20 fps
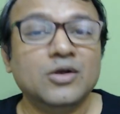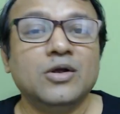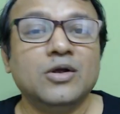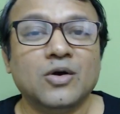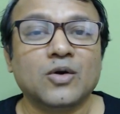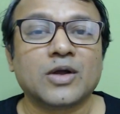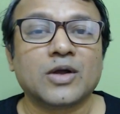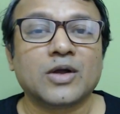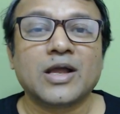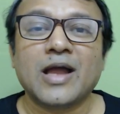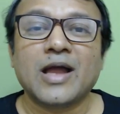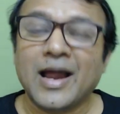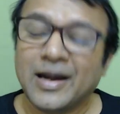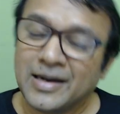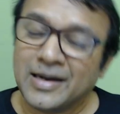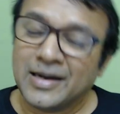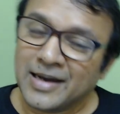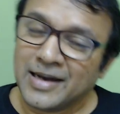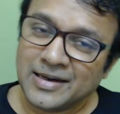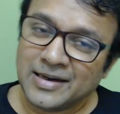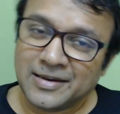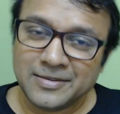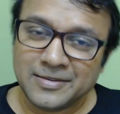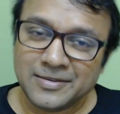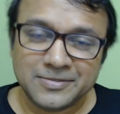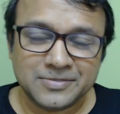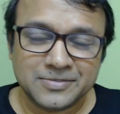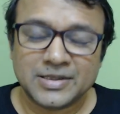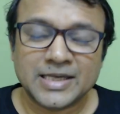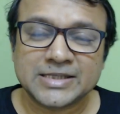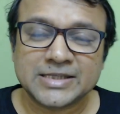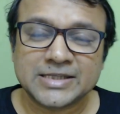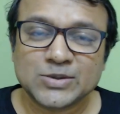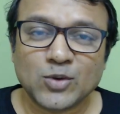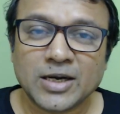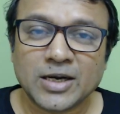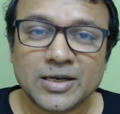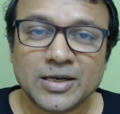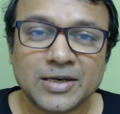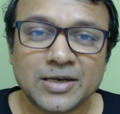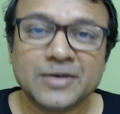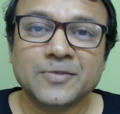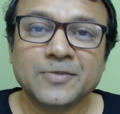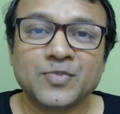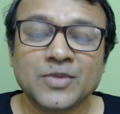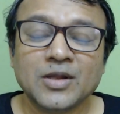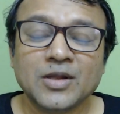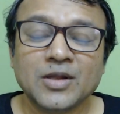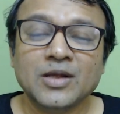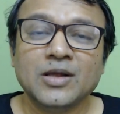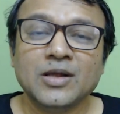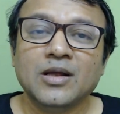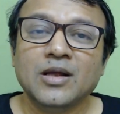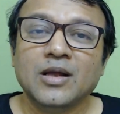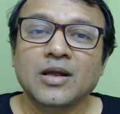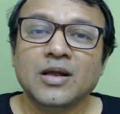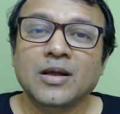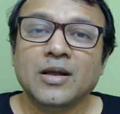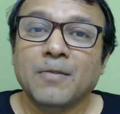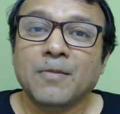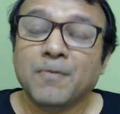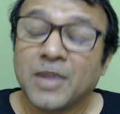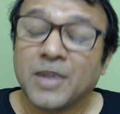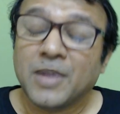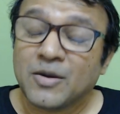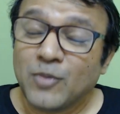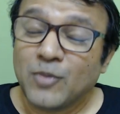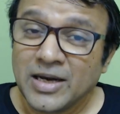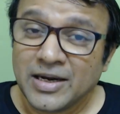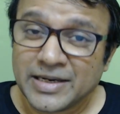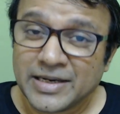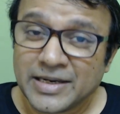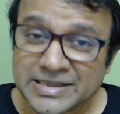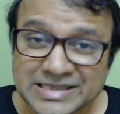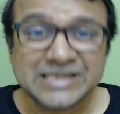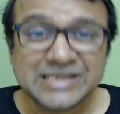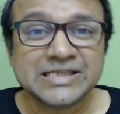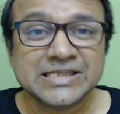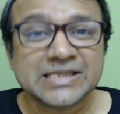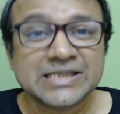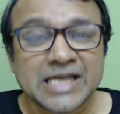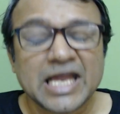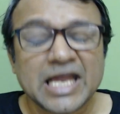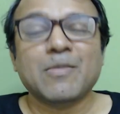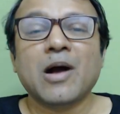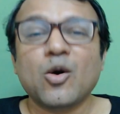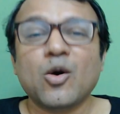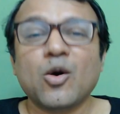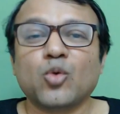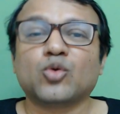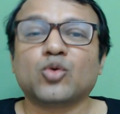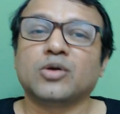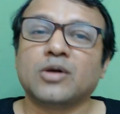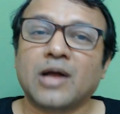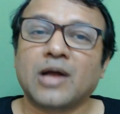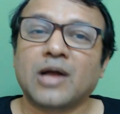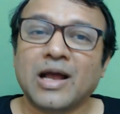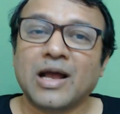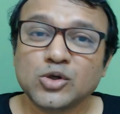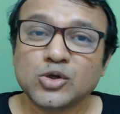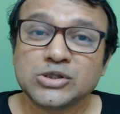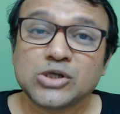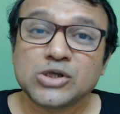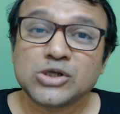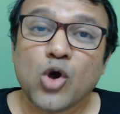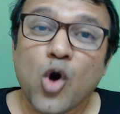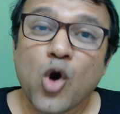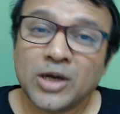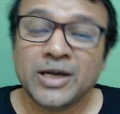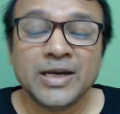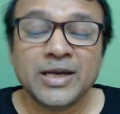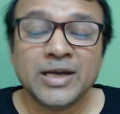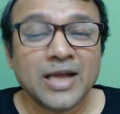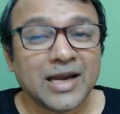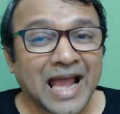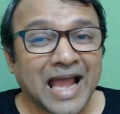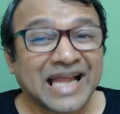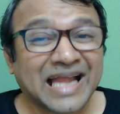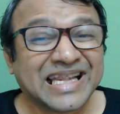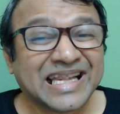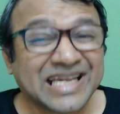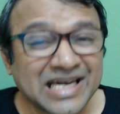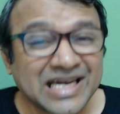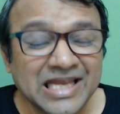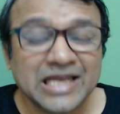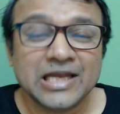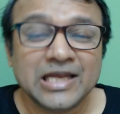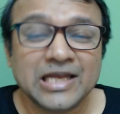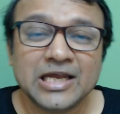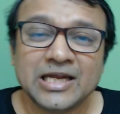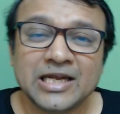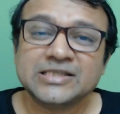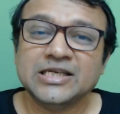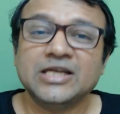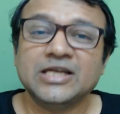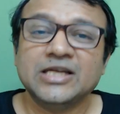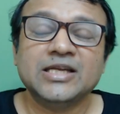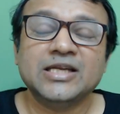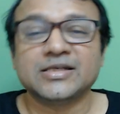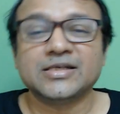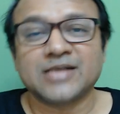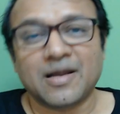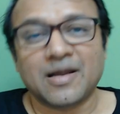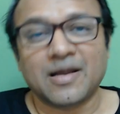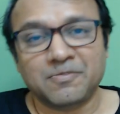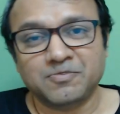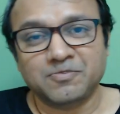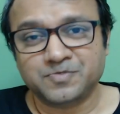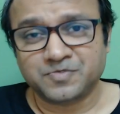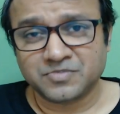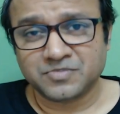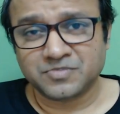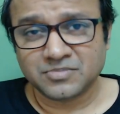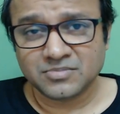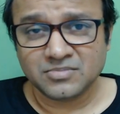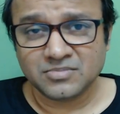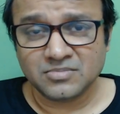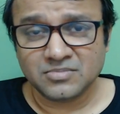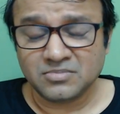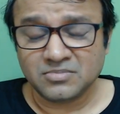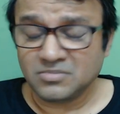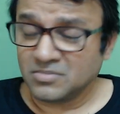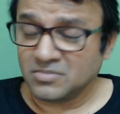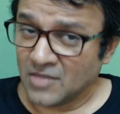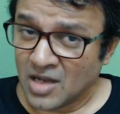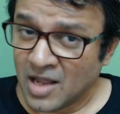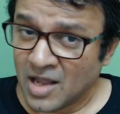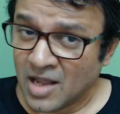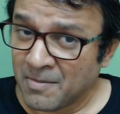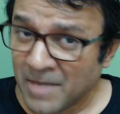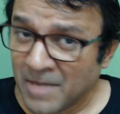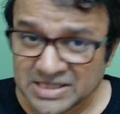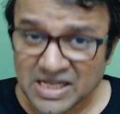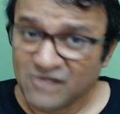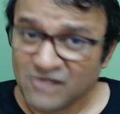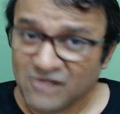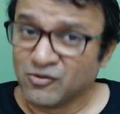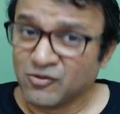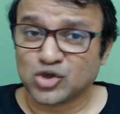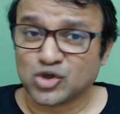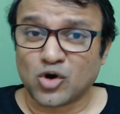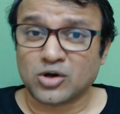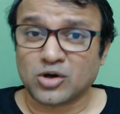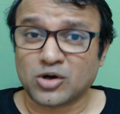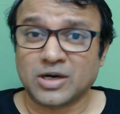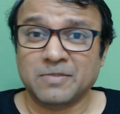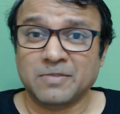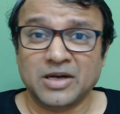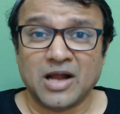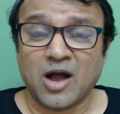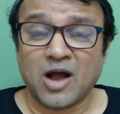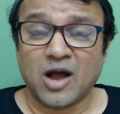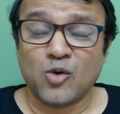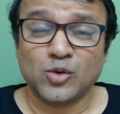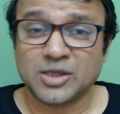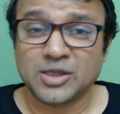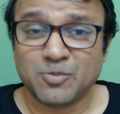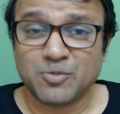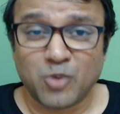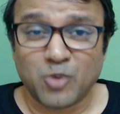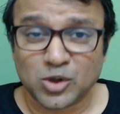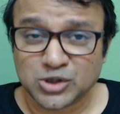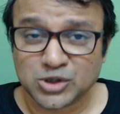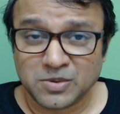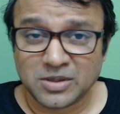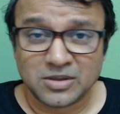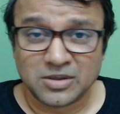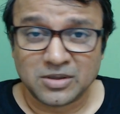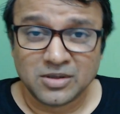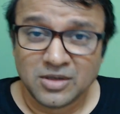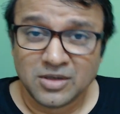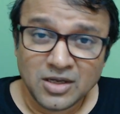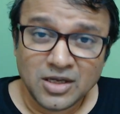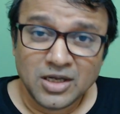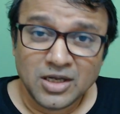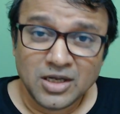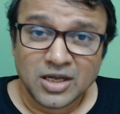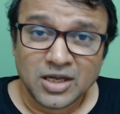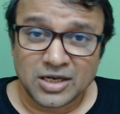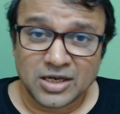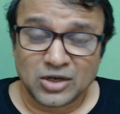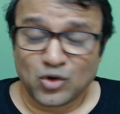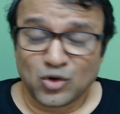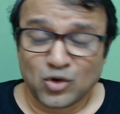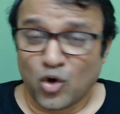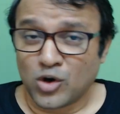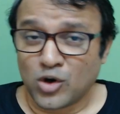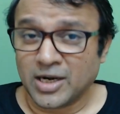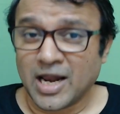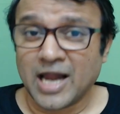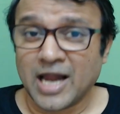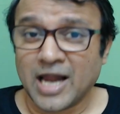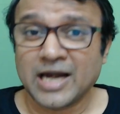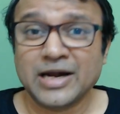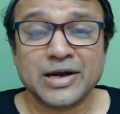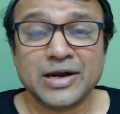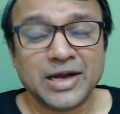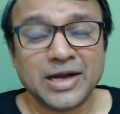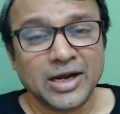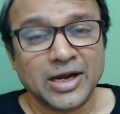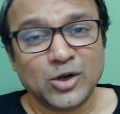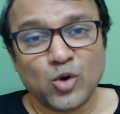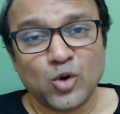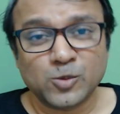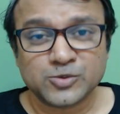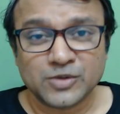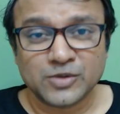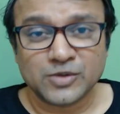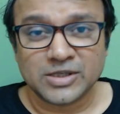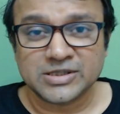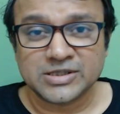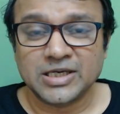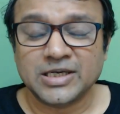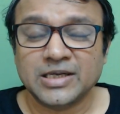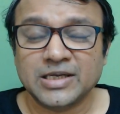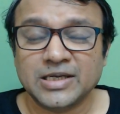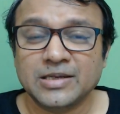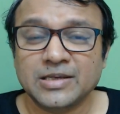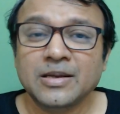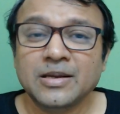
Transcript: Okay, and then that's what I did. But when the results came out, I was all India rank 3 in a CET exam. I myself was shocked. I mean, how is it possible? it not I had great hopes for the CD.